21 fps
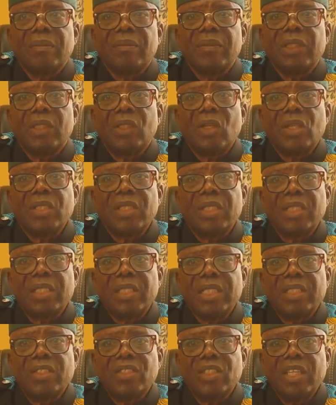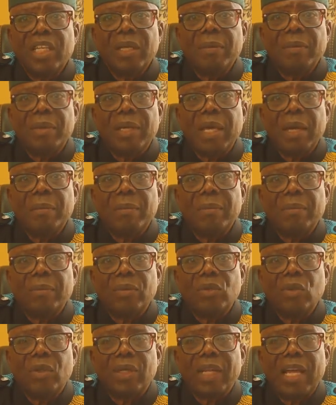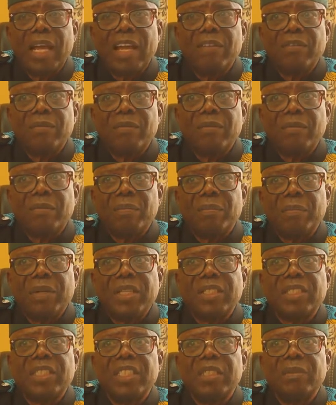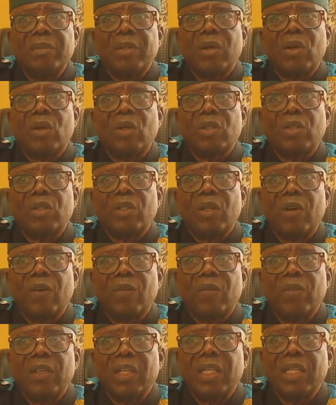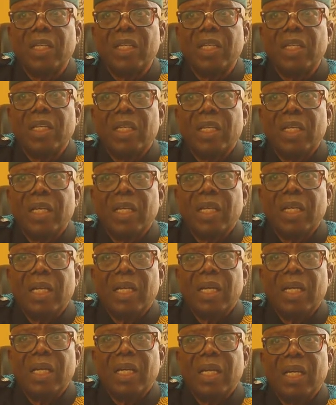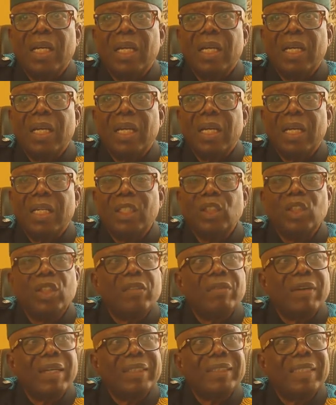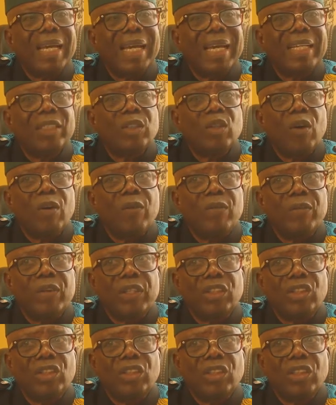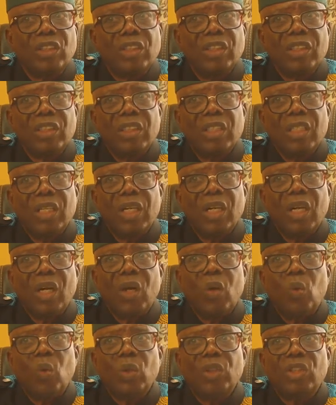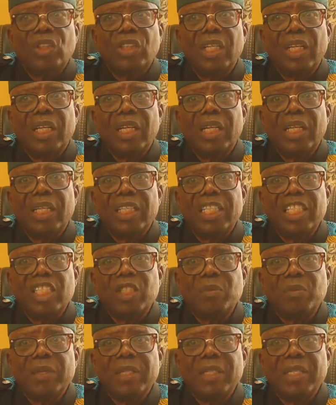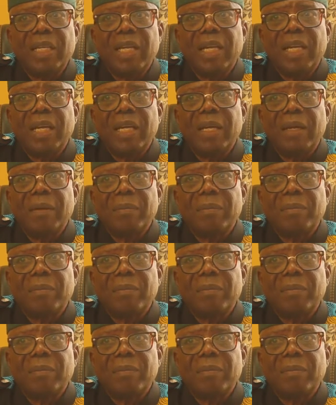Because the scheme came to life basically because of the universal health coverage, which is being